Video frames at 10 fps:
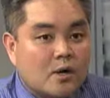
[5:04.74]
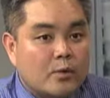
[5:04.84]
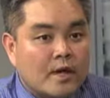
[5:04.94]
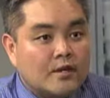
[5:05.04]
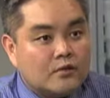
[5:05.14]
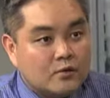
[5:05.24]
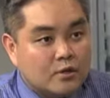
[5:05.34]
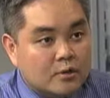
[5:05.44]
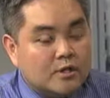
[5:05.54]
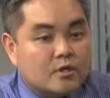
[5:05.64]
we had two
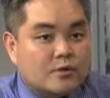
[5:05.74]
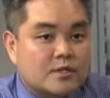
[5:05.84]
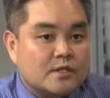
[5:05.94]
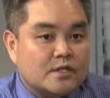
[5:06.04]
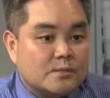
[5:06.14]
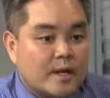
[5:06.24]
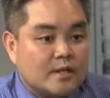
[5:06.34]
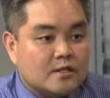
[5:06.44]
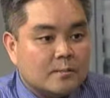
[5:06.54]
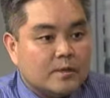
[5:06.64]
new issuers in this
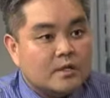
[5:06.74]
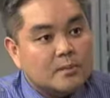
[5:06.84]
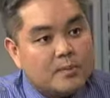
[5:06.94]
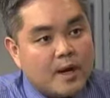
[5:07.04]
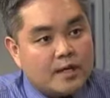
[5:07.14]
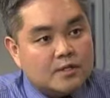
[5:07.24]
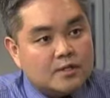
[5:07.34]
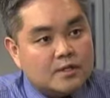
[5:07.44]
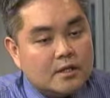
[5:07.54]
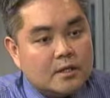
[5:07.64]
space, our Berlin
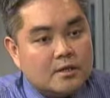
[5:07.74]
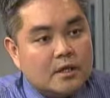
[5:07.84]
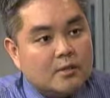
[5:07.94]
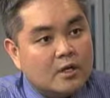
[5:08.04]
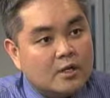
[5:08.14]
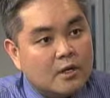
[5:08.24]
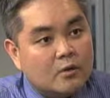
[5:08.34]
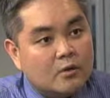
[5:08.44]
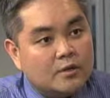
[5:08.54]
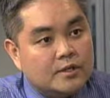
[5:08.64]
Packaging and WNA
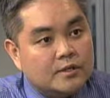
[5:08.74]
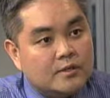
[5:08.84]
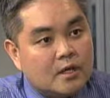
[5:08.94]
Holdings.